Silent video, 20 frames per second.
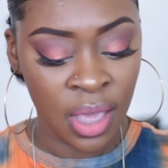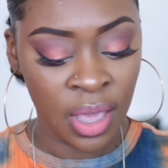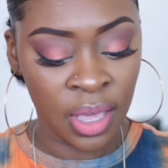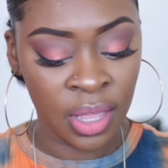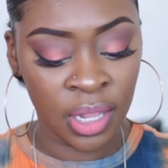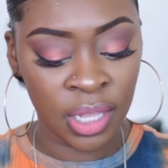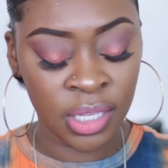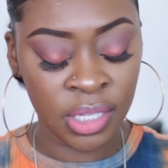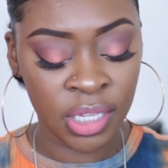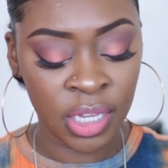
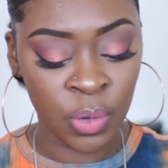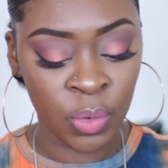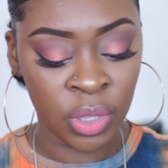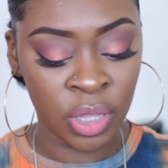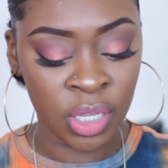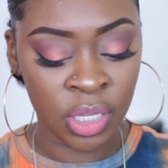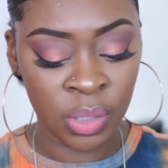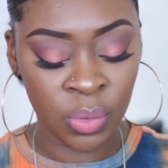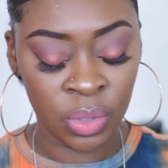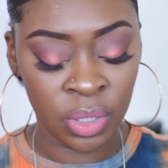And let's see what
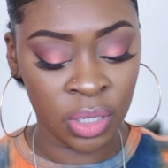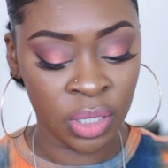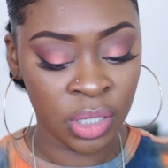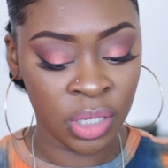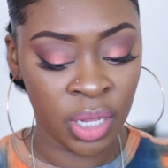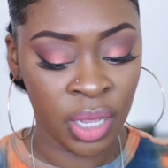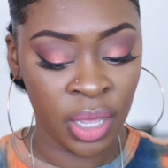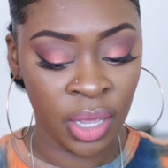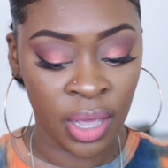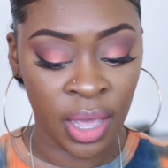this one looks
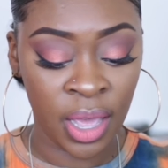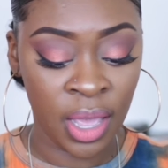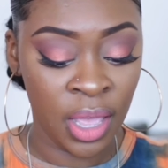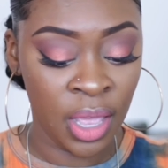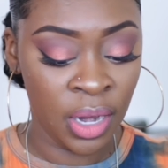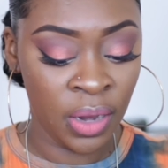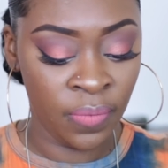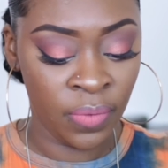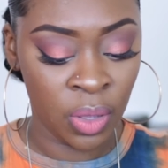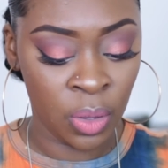like. I
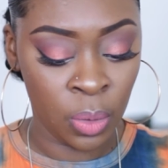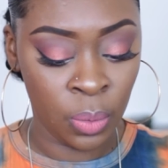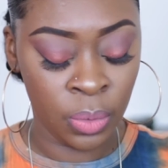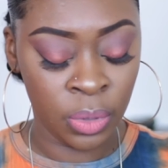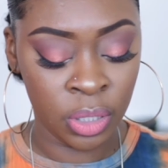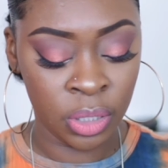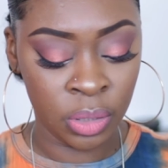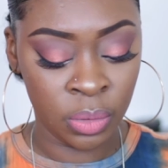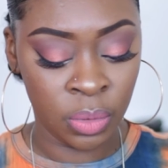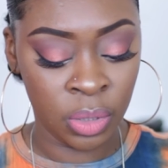hadn't even
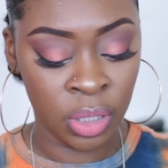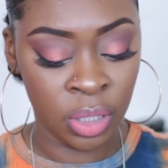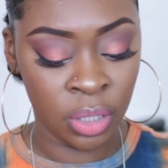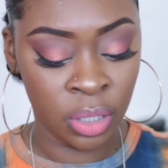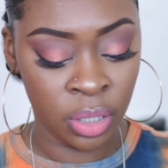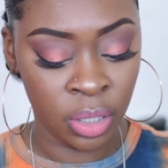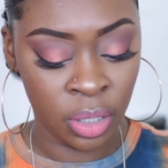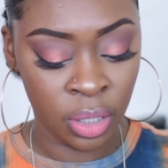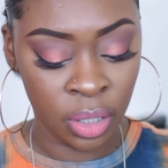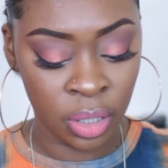opened this one
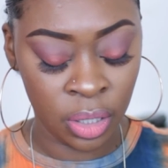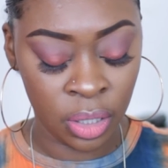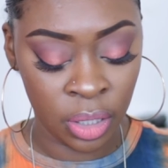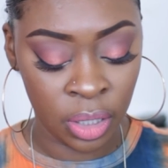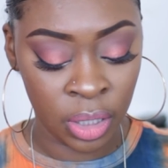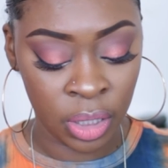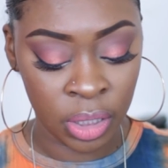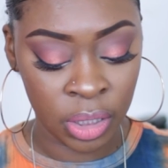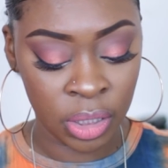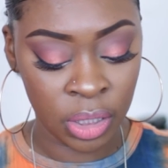either.
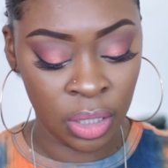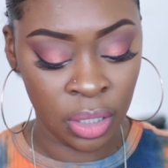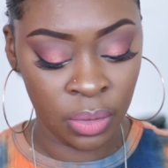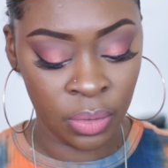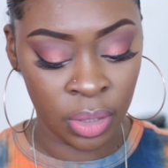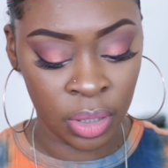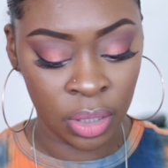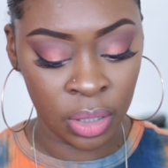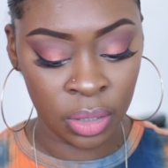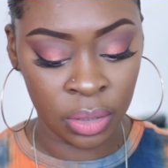And let's see
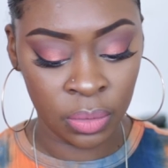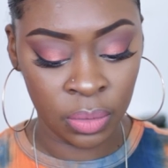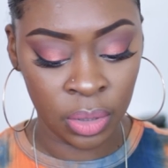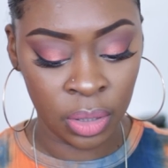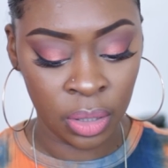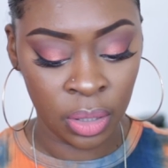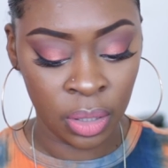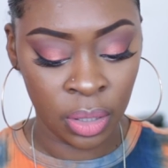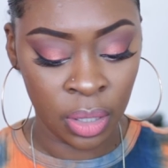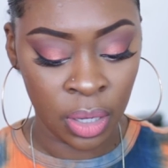what this one.
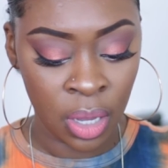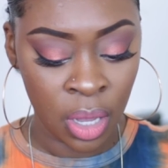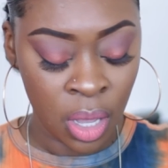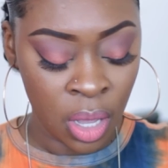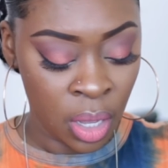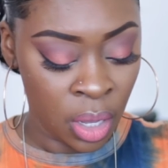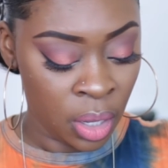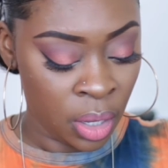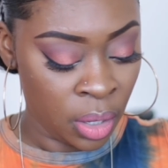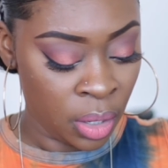
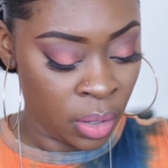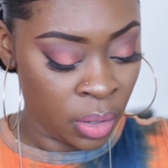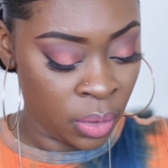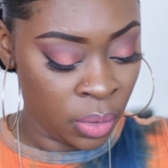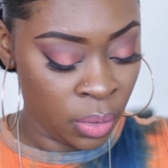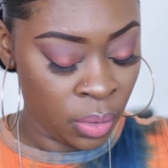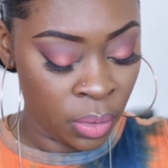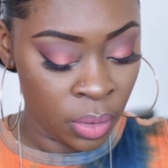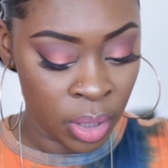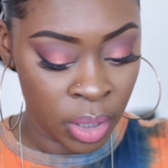
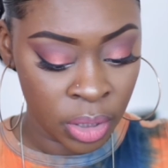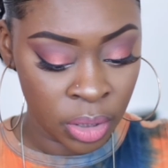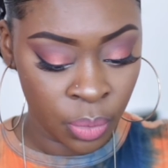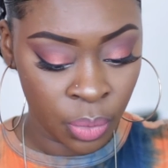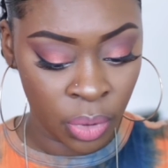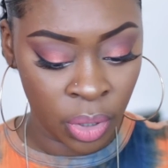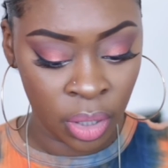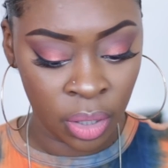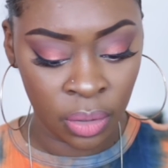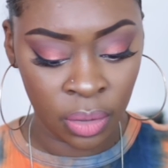Oh, that's
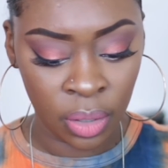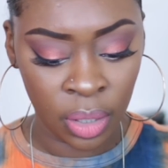pretty,